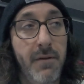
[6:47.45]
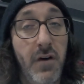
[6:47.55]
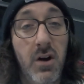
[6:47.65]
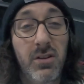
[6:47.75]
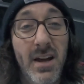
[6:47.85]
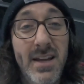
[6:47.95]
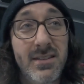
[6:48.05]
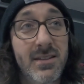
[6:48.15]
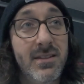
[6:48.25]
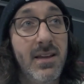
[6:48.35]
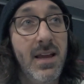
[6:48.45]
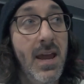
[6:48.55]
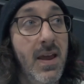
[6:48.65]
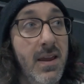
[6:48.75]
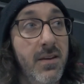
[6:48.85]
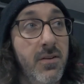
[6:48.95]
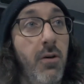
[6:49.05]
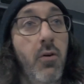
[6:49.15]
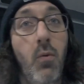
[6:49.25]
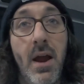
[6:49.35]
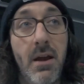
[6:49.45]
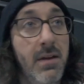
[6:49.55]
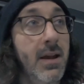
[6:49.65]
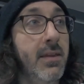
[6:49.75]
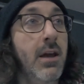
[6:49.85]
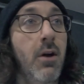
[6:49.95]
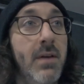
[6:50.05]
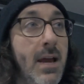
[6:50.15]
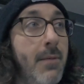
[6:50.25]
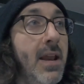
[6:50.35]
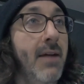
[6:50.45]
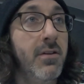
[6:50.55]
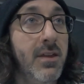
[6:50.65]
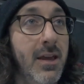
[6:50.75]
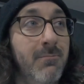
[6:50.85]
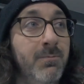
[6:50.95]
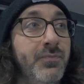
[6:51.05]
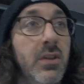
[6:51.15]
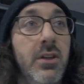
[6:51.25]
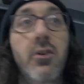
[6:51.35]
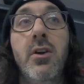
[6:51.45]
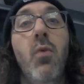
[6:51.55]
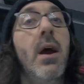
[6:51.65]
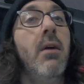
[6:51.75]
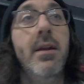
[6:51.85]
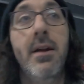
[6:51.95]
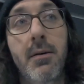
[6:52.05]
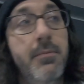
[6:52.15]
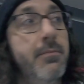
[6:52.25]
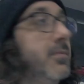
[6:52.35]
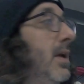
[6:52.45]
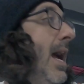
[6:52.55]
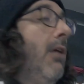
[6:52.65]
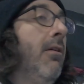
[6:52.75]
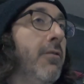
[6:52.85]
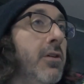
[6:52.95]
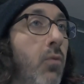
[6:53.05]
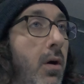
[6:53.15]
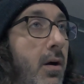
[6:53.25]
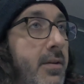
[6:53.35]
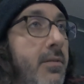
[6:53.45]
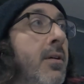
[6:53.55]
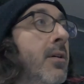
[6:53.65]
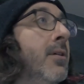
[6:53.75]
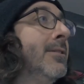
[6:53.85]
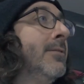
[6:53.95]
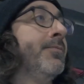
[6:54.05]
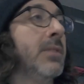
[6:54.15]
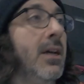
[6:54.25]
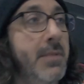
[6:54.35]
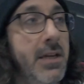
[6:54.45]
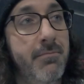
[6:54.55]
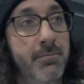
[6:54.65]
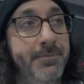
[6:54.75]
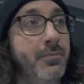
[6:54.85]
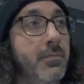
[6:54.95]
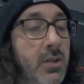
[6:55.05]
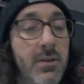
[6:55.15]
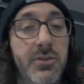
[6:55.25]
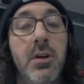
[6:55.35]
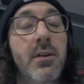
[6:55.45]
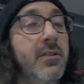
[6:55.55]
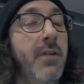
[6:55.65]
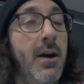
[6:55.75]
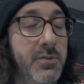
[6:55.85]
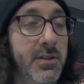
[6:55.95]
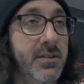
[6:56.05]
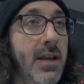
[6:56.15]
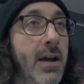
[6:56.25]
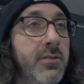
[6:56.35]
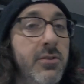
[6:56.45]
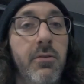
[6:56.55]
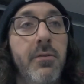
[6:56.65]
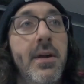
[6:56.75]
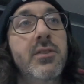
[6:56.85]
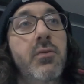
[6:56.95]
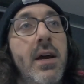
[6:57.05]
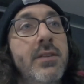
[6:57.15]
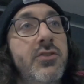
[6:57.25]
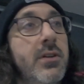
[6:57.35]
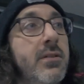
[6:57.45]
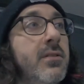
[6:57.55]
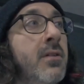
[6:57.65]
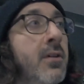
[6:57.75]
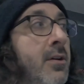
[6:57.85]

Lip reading: fog lights and all the wiring and the OEM and everything. You can wire it up however you want. I mean, there's tons of options now, so that's why it's just